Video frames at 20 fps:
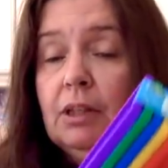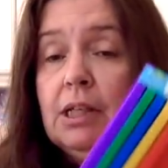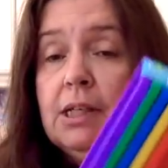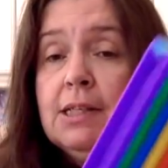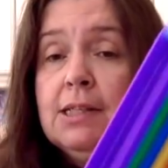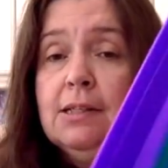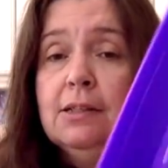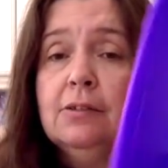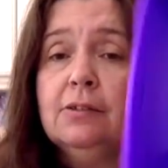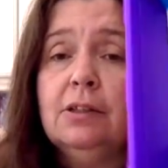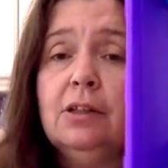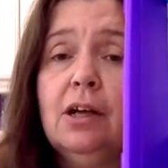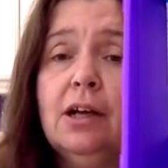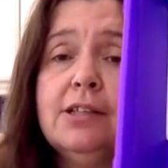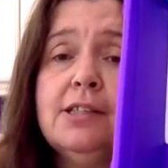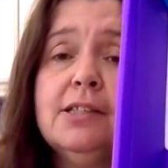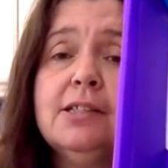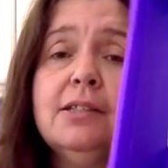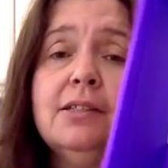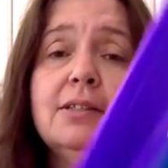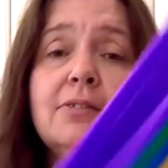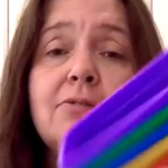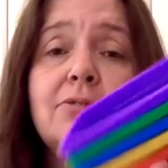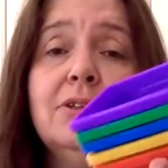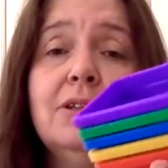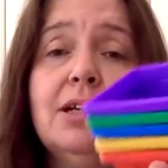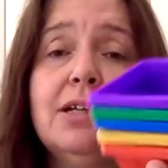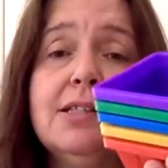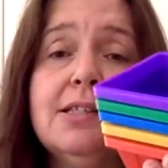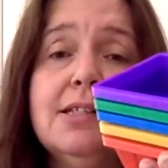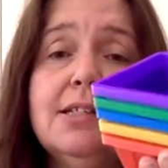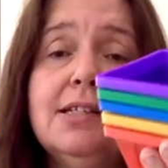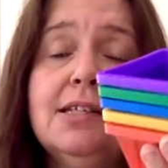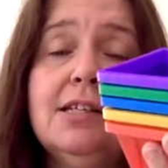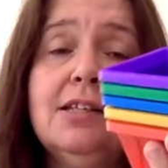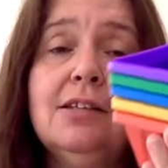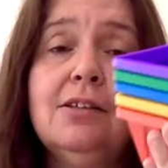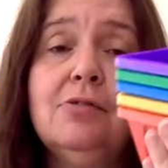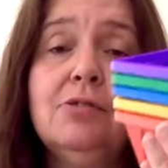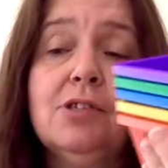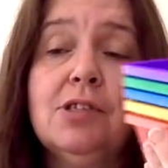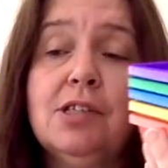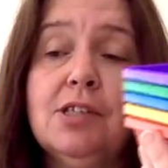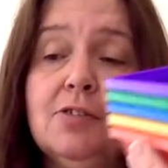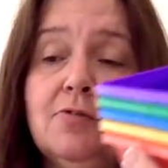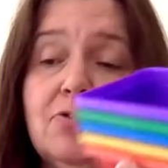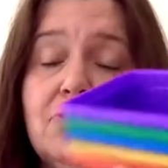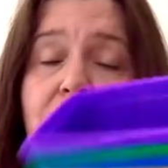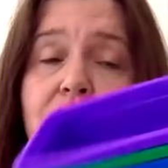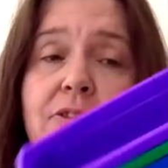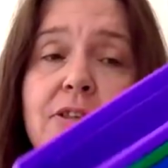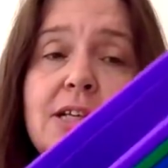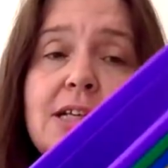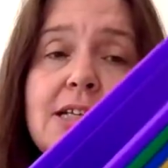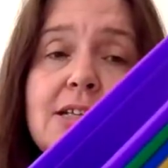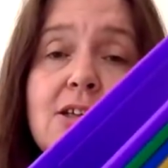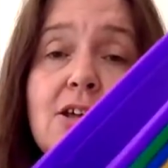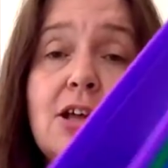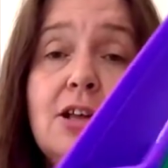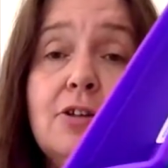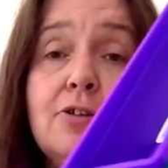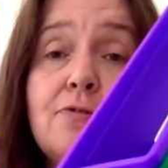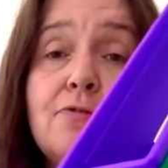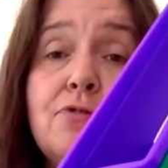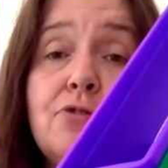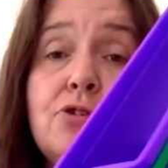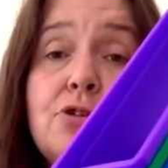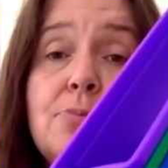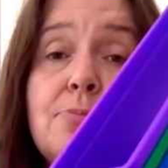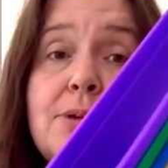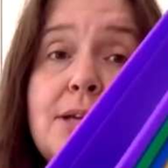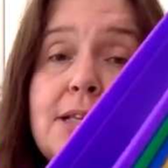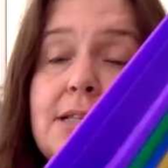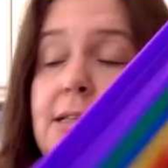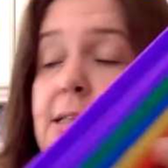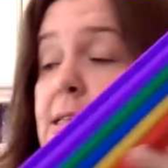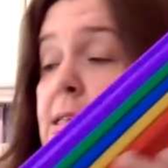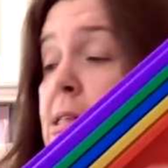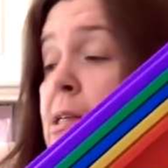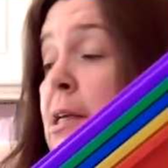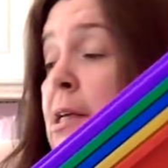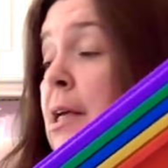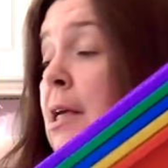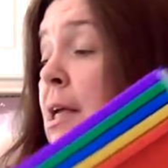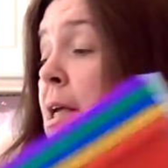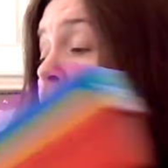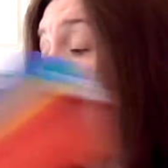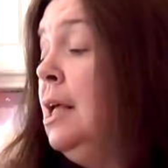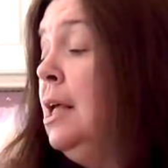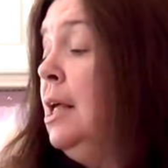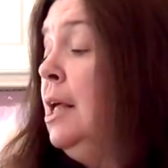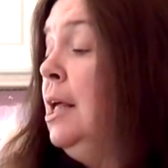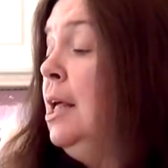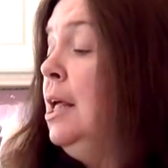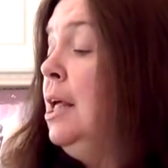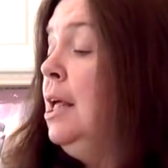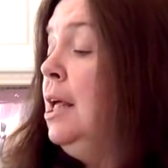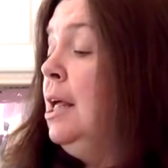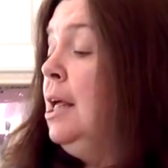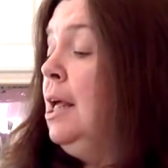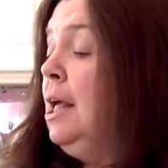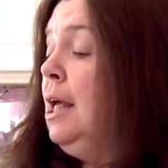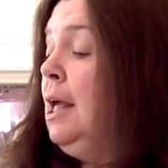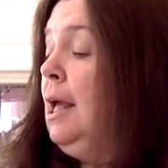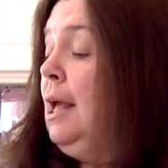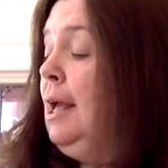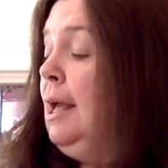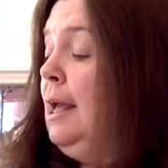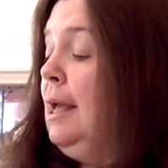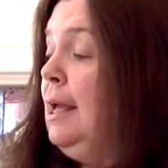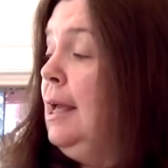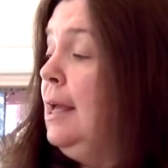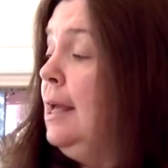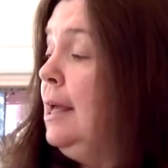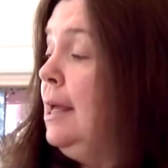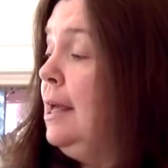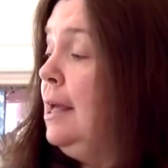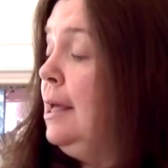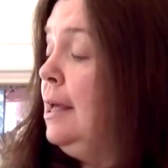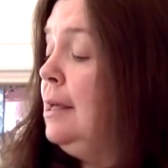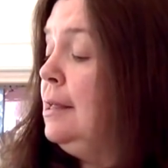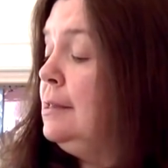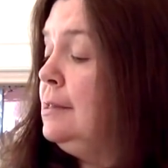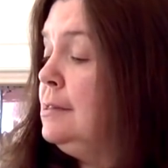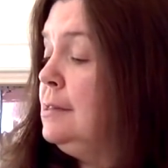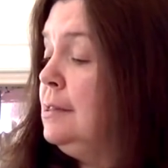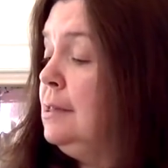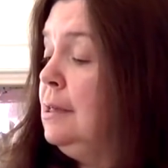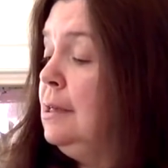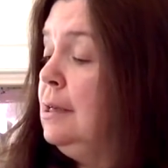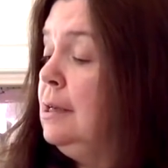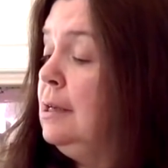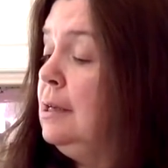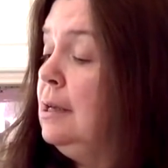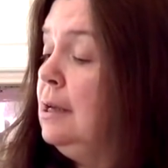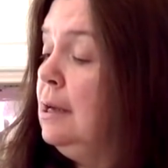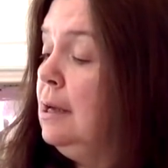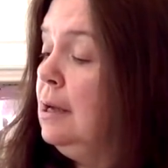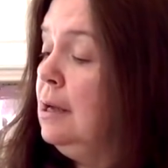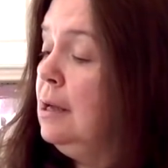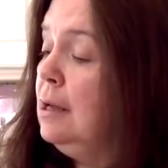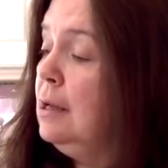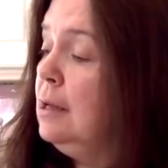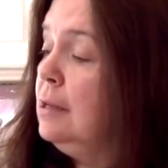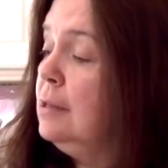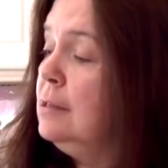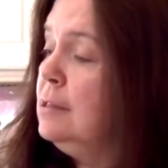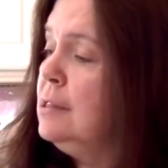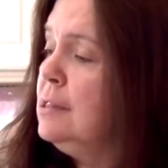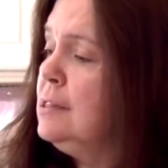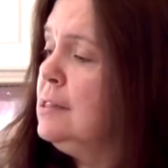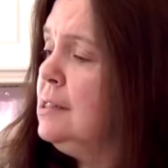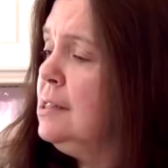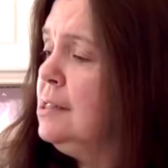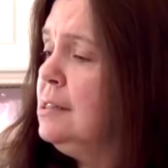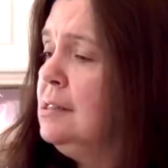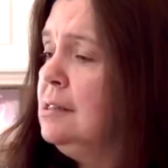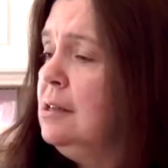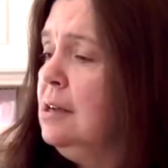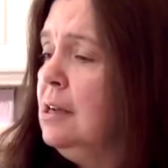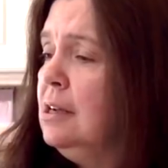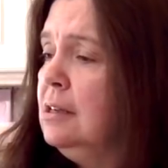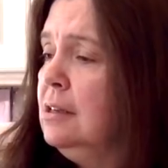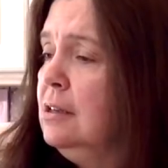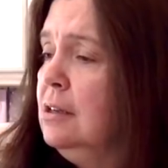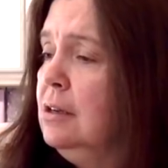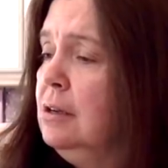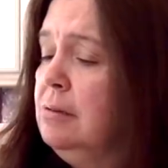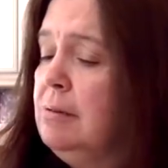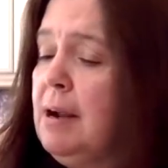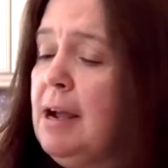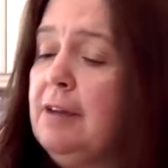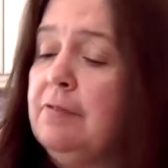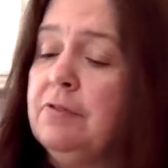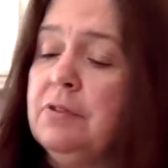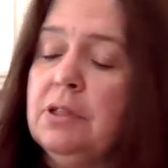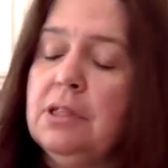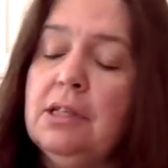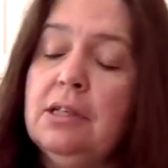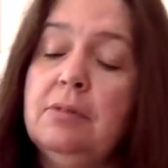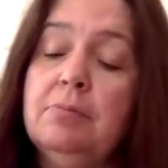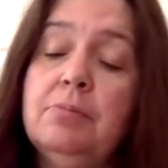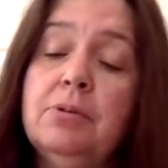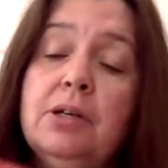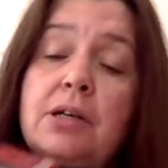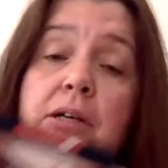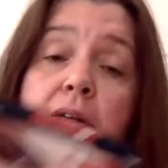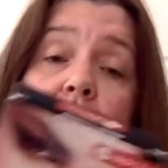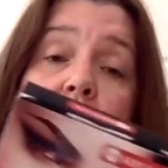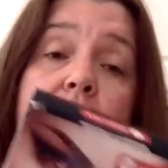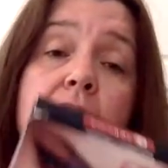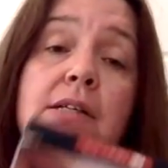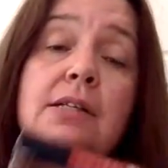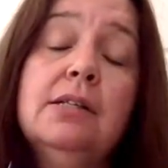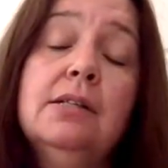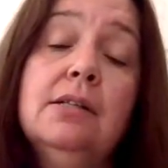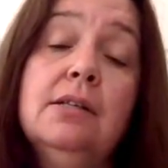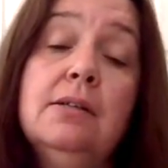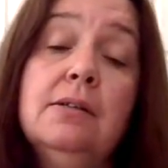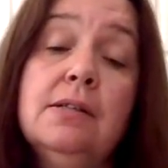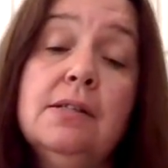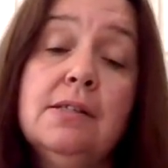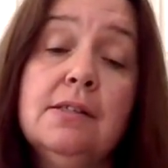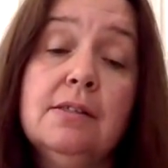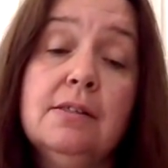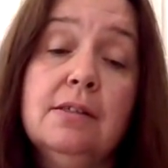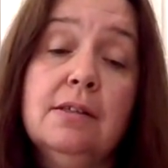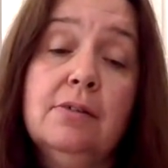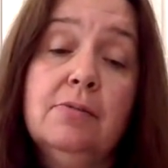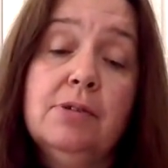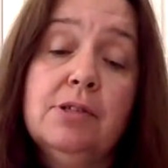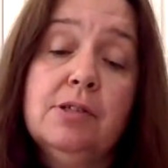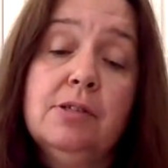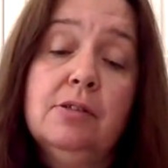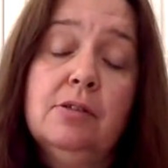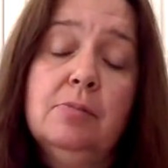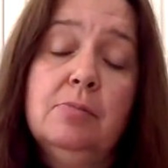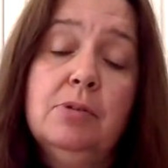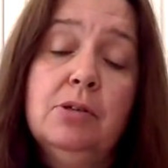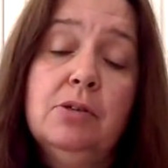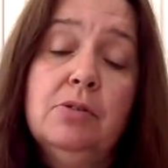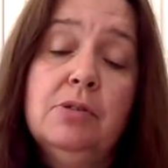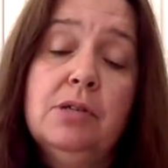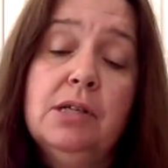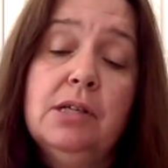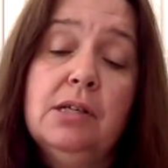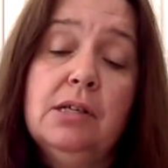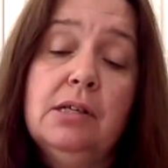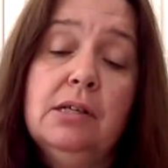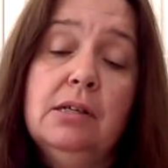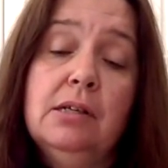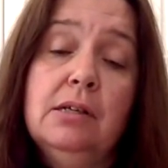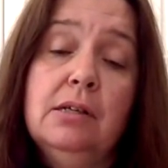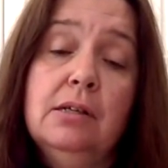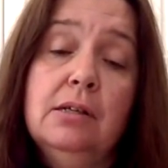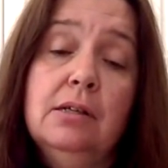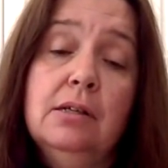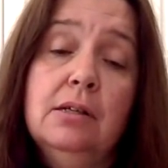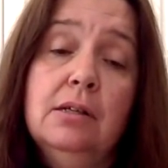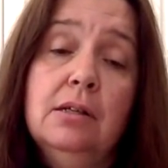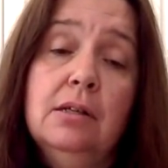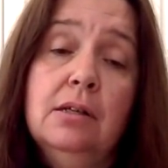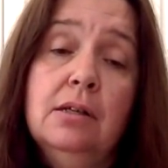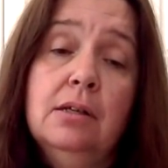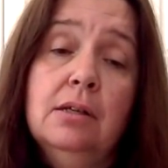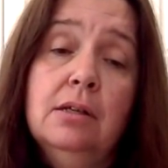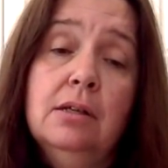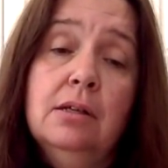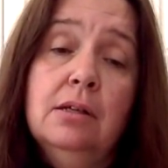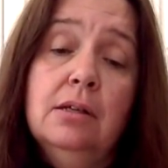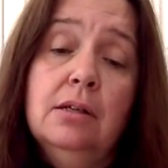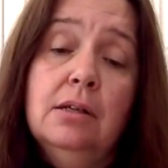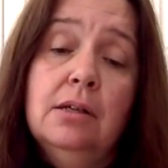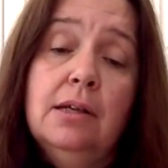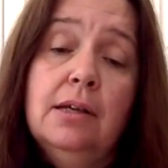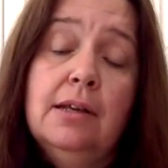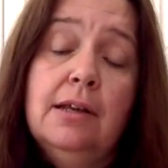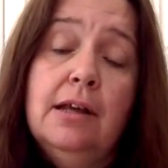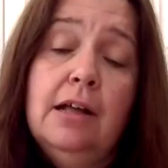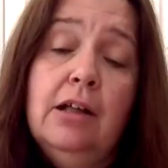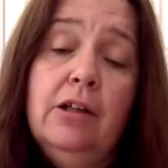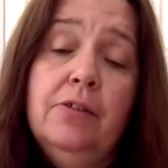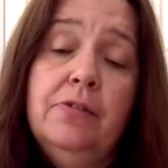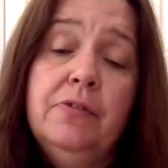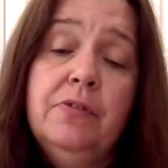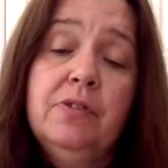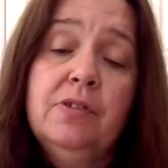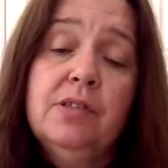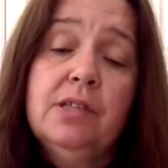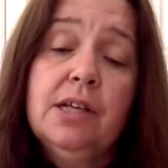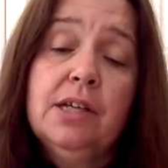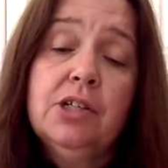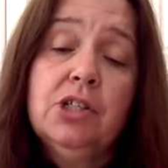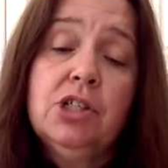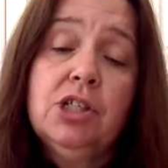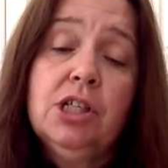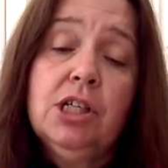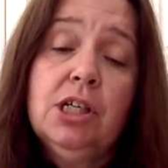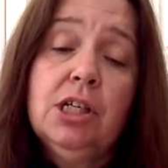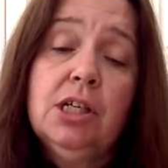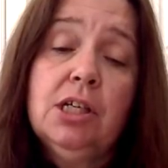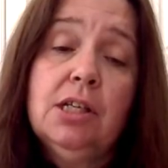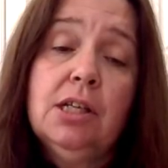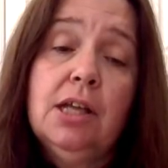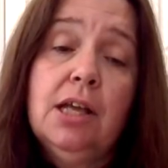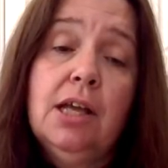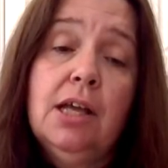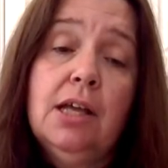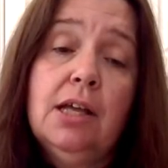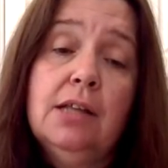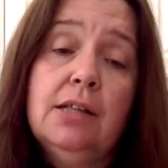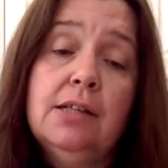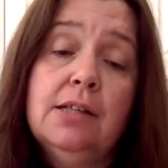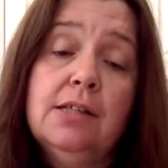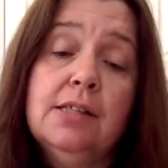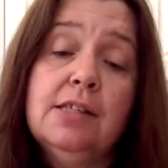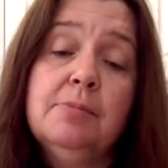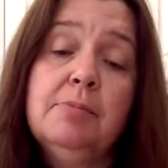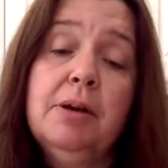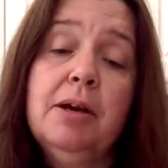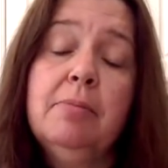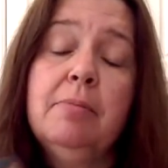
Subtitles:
So lots of neat uses for these colorful bins. And this is not crafty, but it was in the beauty and health section, and this is by